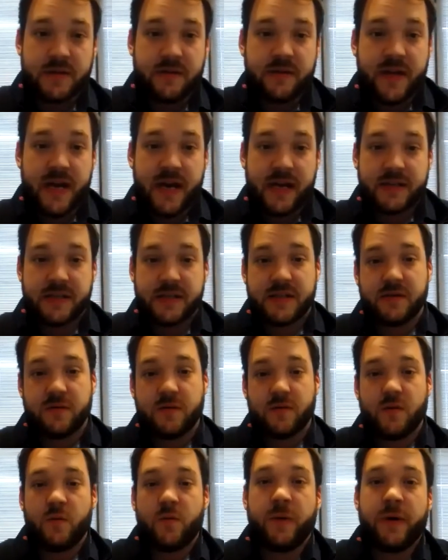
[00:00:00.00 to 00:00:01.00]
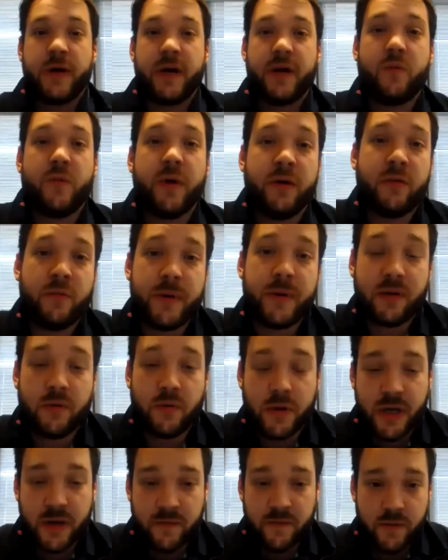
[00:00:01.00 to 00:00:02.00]
that we will be
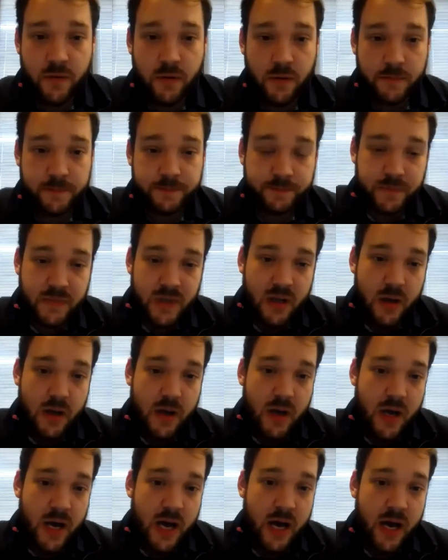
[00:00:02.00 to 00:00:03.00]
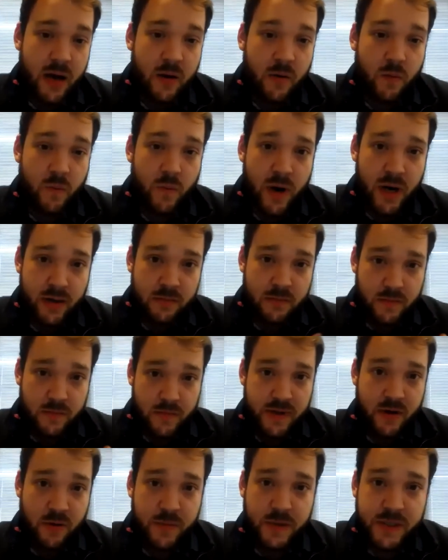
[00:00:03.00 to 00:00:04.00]
looking for. One,
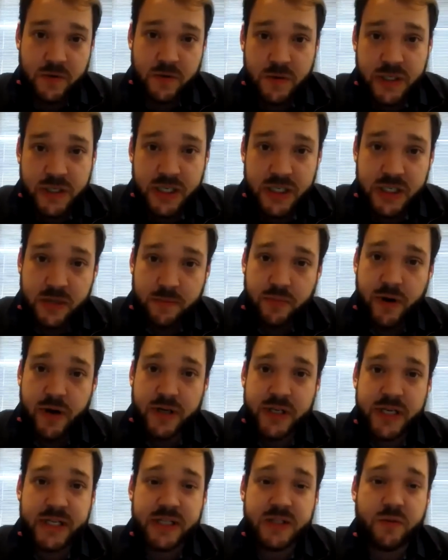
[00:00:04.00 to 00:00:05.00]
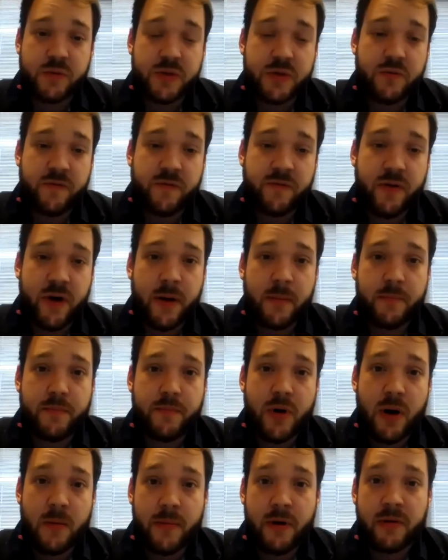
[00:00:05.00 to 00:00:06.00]
there will be strategic projects which will
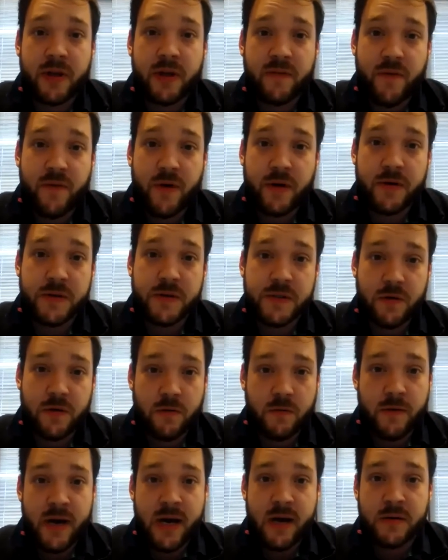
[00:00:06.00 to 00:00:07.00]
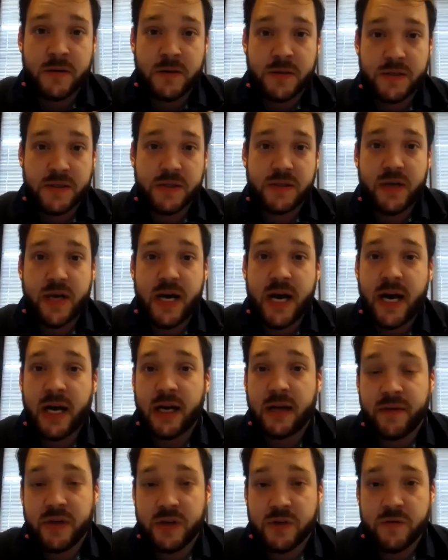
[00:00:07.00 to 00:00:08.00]
primarily focus around
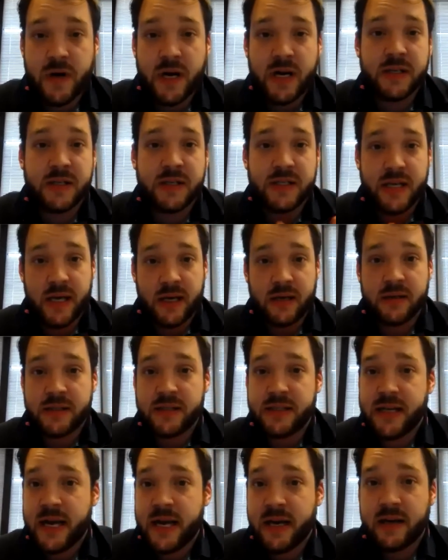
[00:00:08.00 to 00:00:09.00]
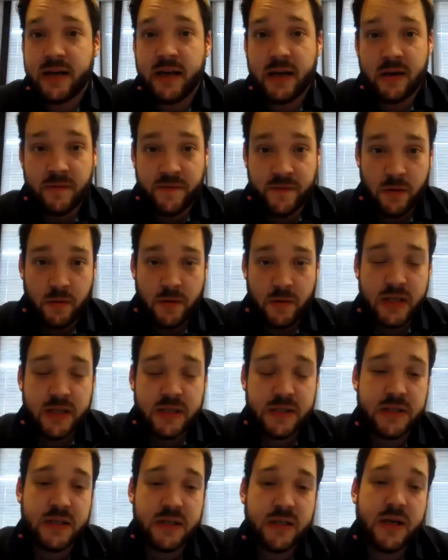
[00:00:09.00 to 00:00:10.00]
living drains and tech and a few
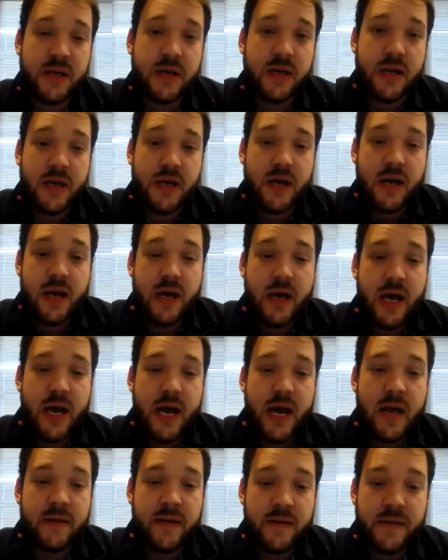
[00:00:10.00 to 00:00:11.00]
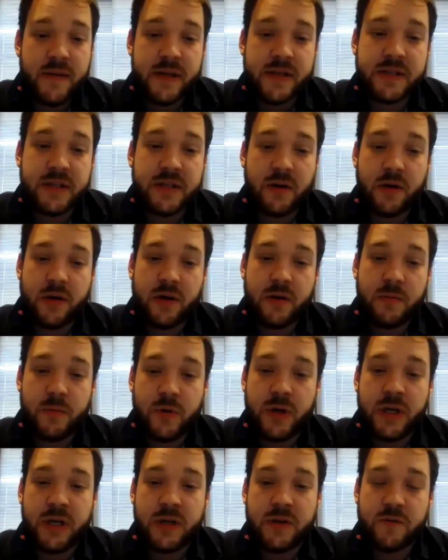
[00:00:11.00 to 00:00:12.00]
others. And then there's the
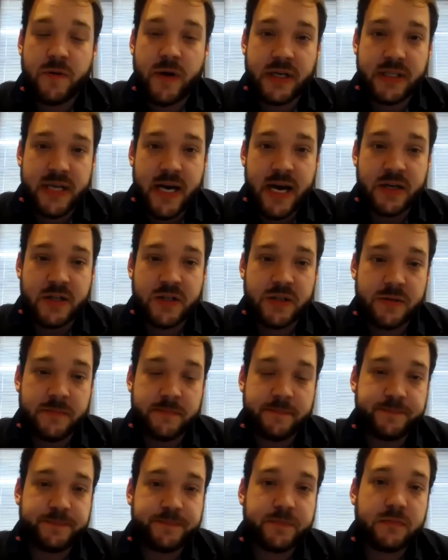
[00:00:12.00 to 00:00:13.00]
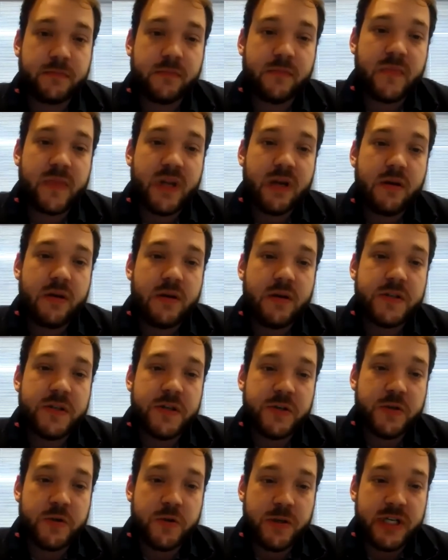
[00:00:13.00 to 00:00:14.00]
community direct action. So
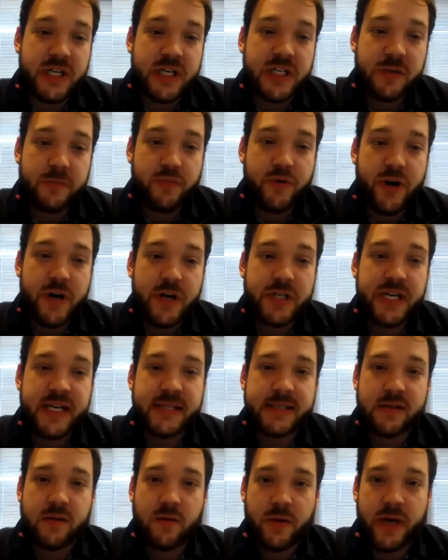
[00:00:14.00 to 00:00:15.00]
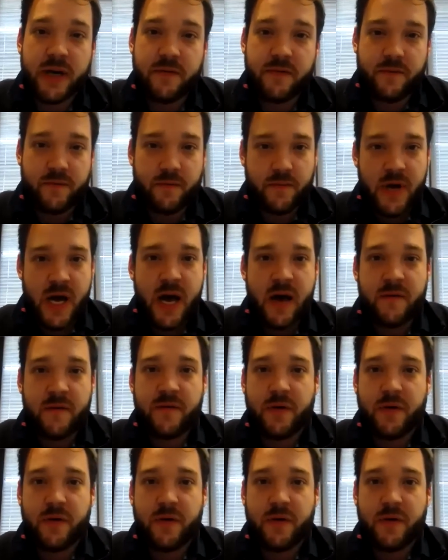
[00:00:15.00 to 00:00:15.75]
strategic projects look at for